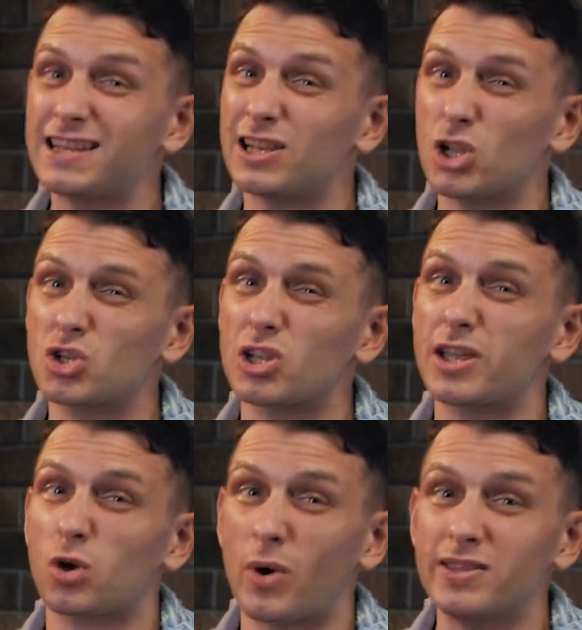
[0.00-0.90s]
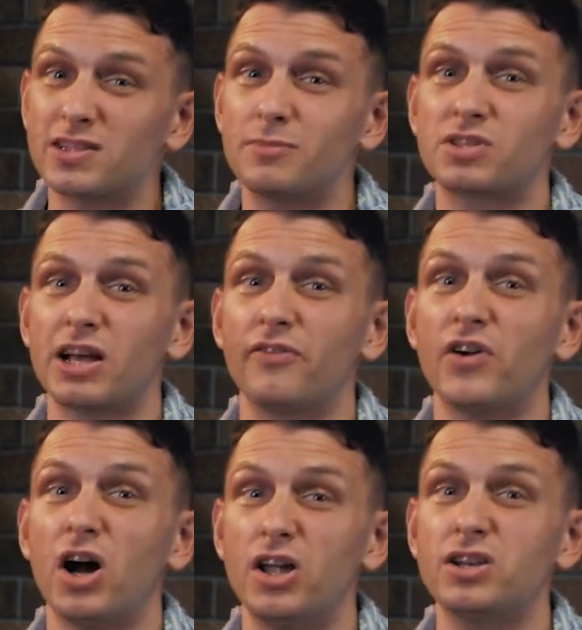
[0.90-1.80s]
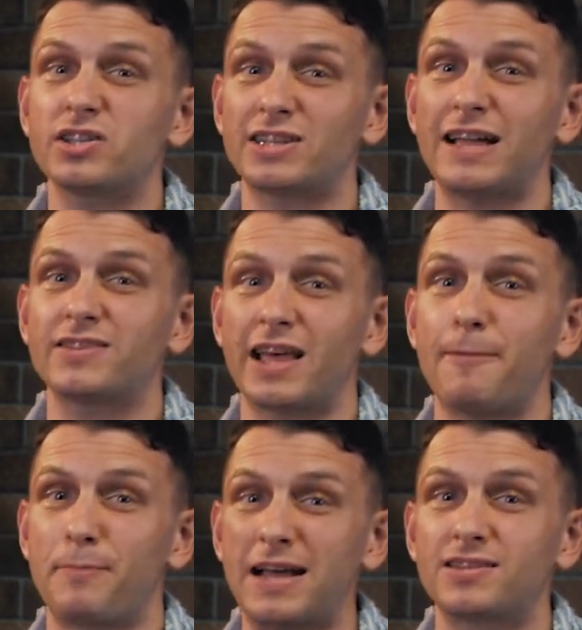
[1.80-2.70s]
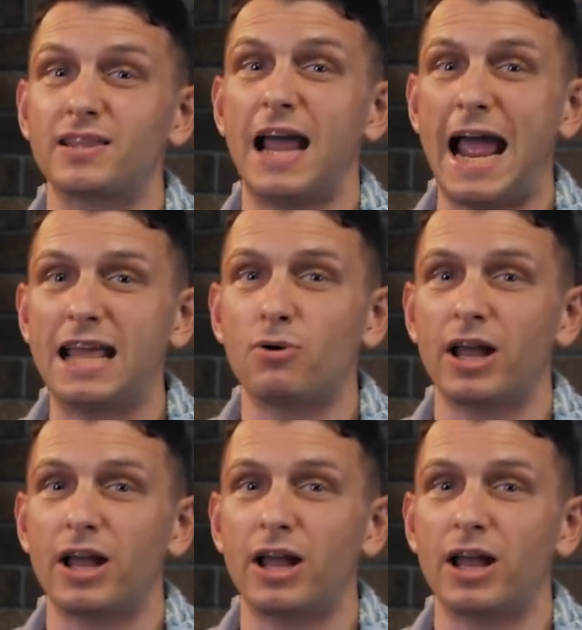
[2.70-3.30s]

it looks like Quentin himself understands that better than anyone